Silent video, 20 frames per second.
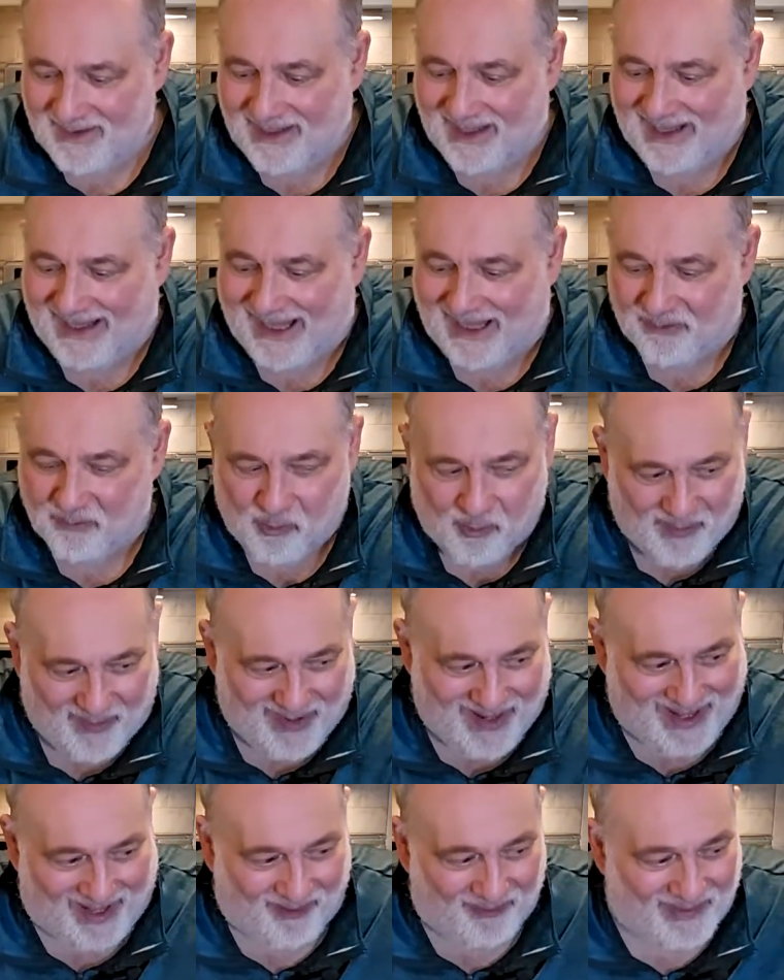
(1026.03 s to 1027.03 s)
And
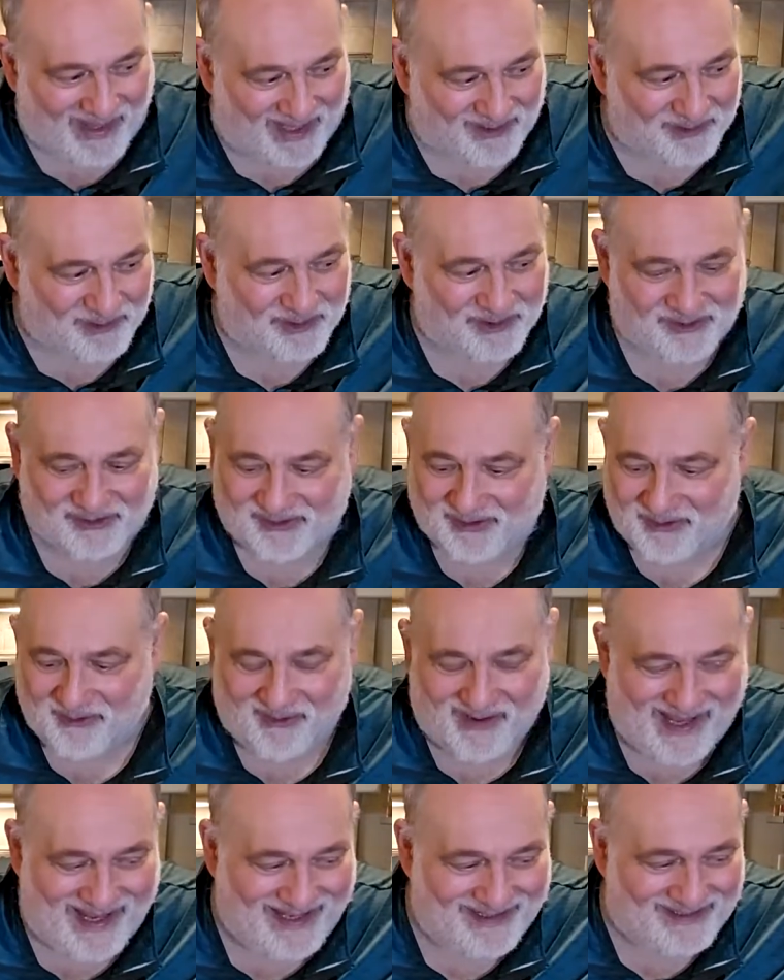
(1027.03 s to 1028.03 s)
wow, that looks
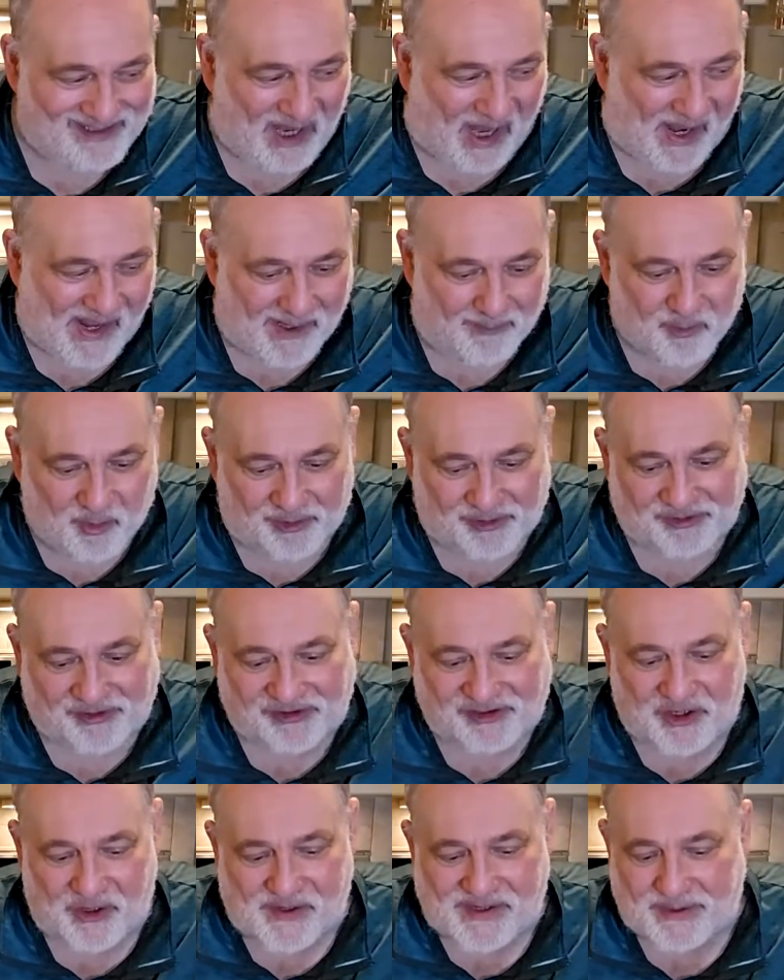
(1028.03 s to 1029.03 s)
great. I'm going to
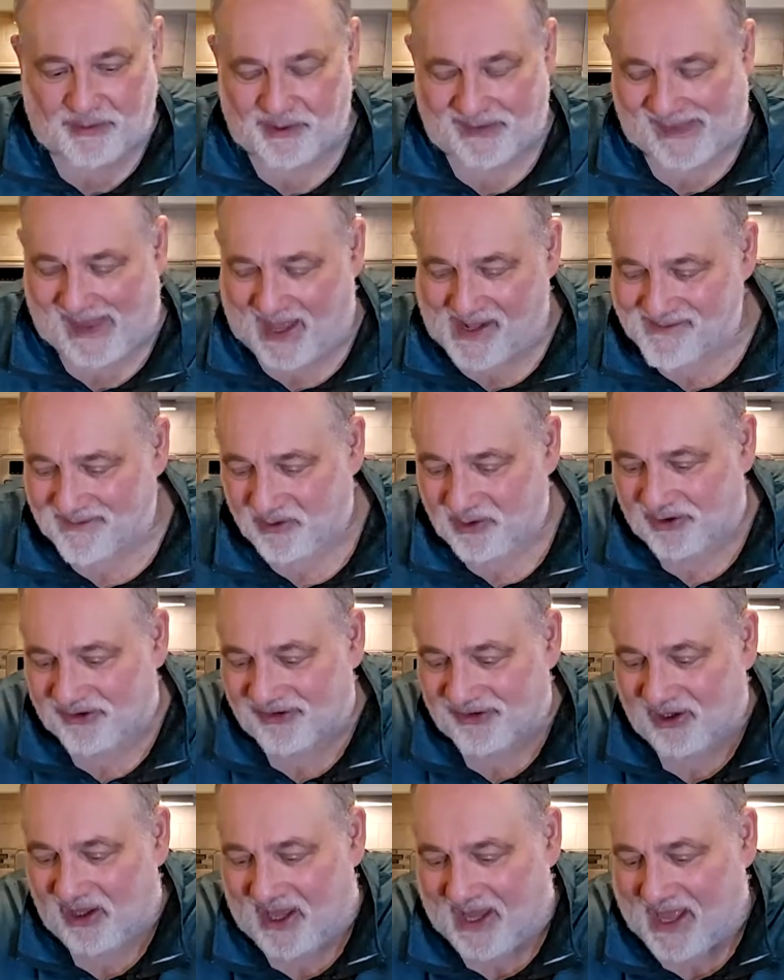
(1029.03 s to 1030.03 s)
show you what that
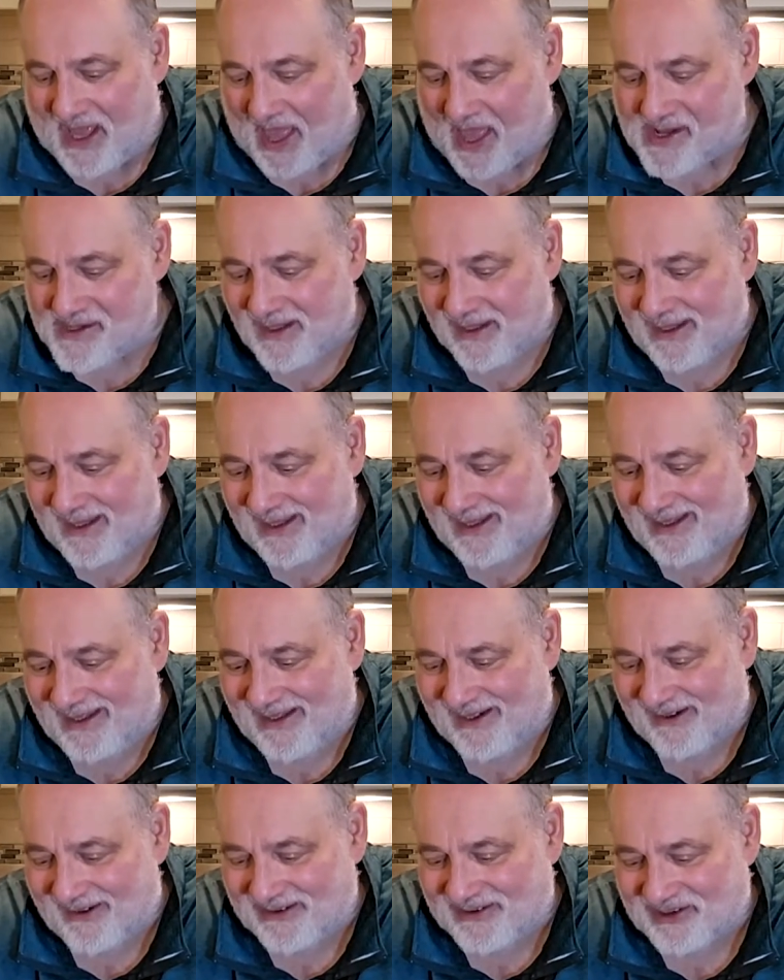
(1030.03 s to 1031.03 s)
looks like
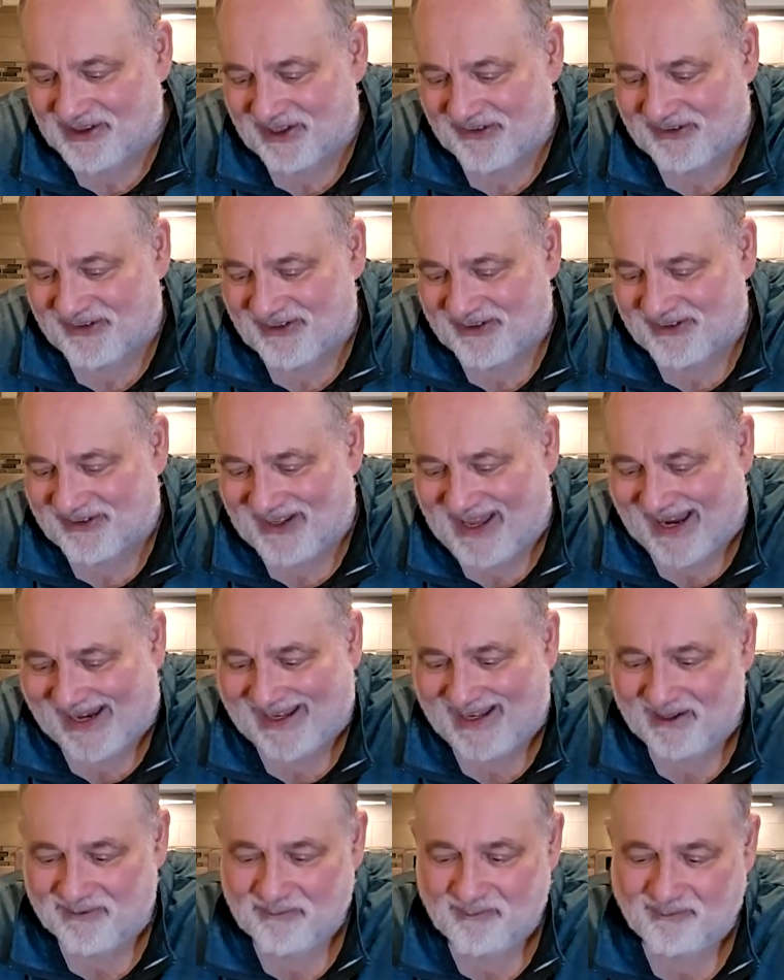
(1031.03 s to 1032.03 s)
here in just a
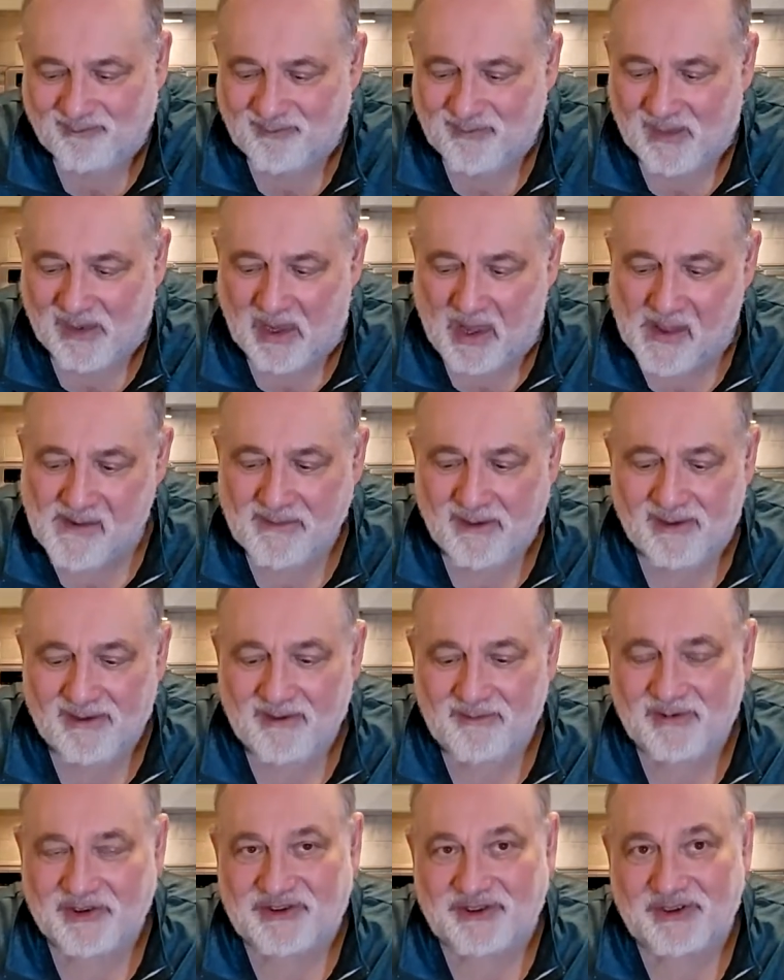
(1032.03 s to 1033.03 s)
second.
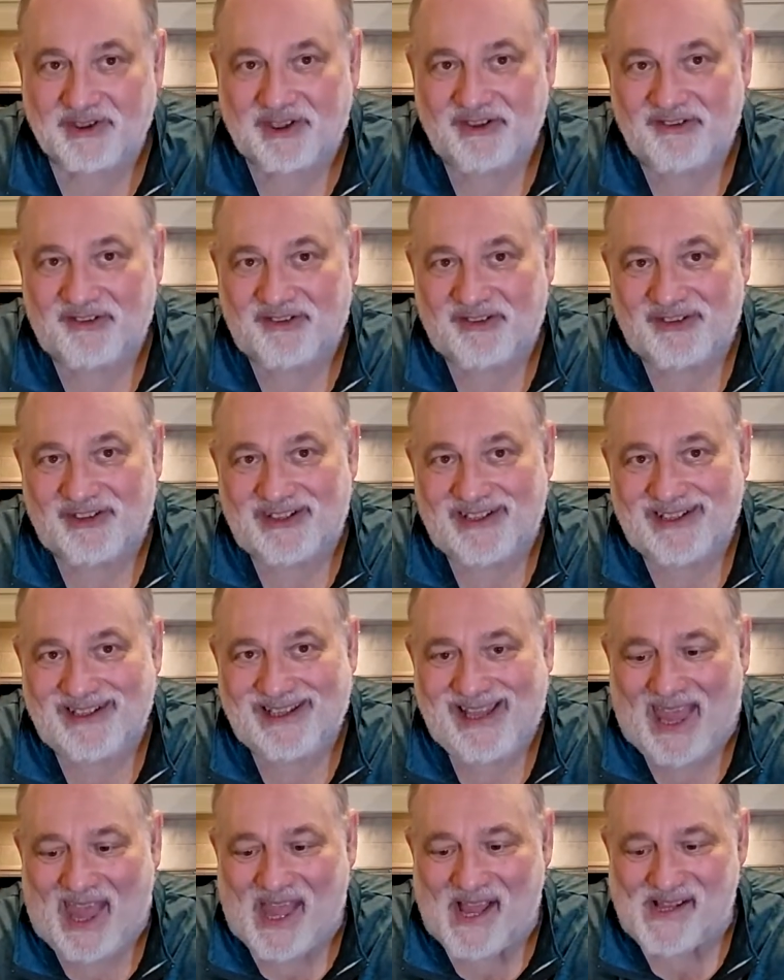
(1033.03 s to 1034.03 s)
But you can
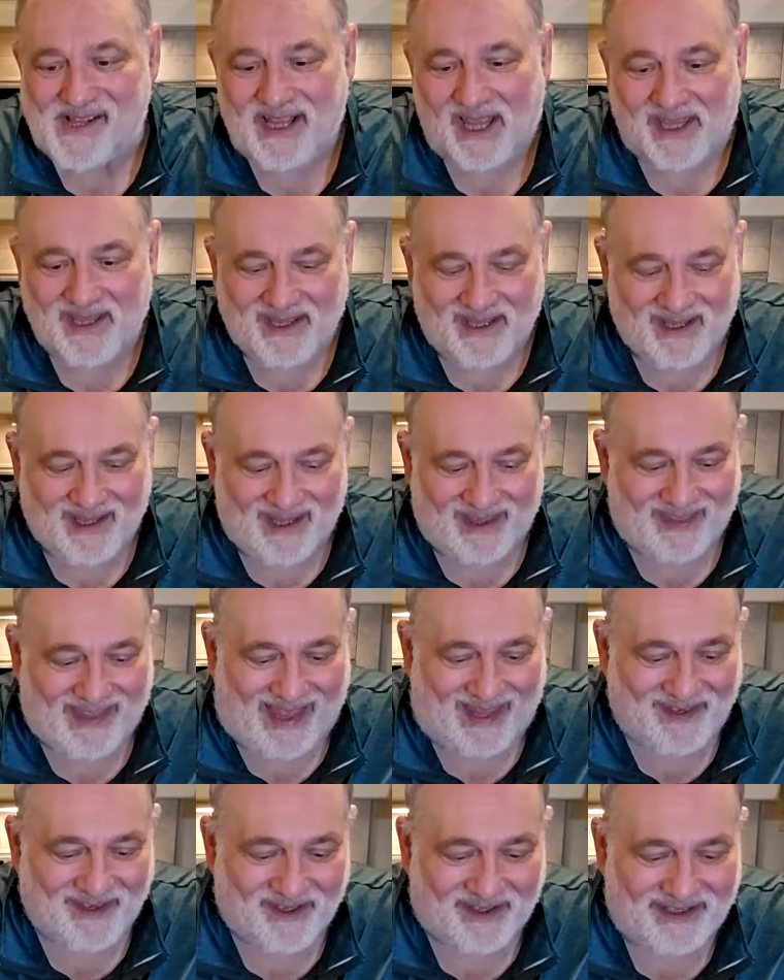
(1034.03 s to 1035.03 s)
see
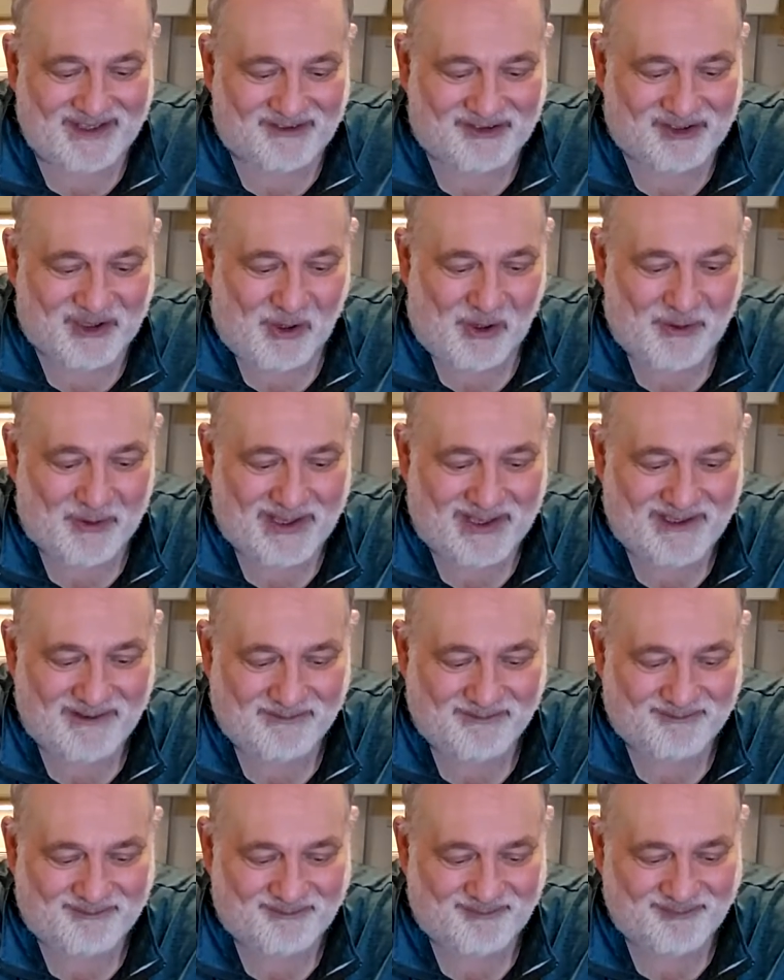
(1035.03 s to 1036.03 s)
that nice
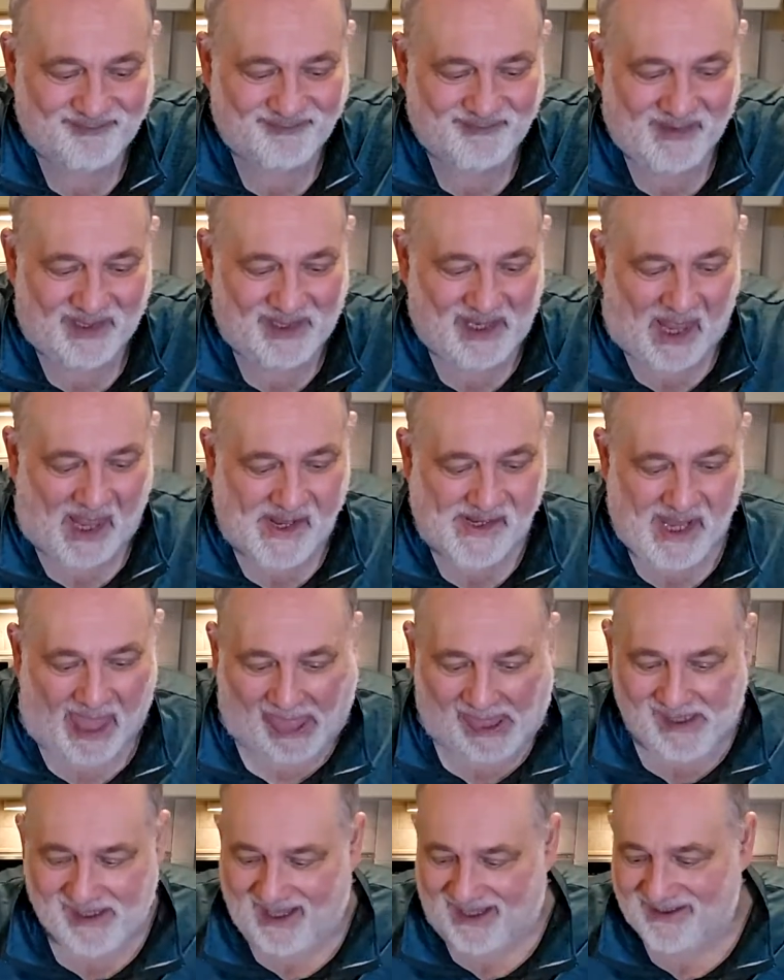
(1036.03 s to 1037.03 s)
hoagie.
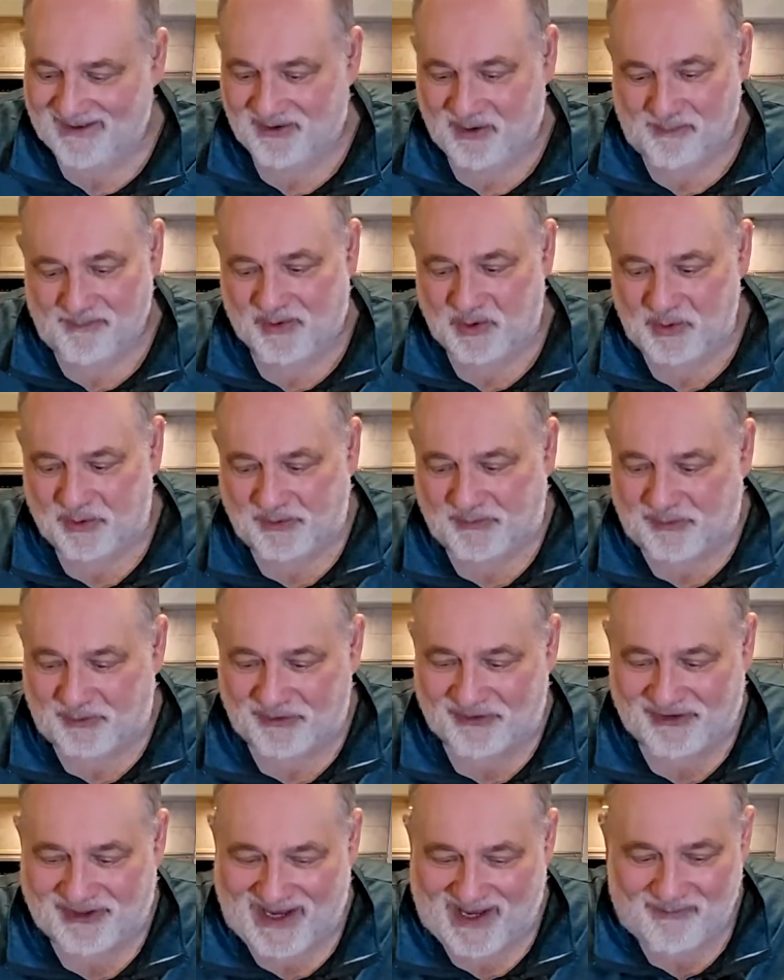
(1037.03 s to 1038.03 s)
It's a beautiful
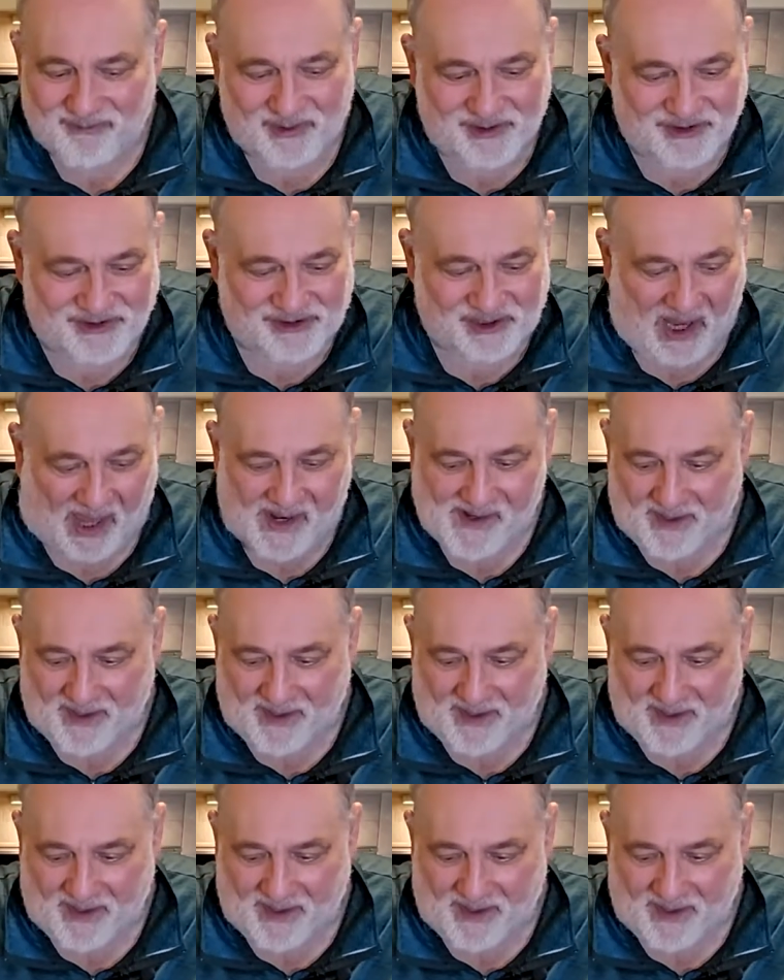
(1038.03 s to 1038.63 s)
sandwich.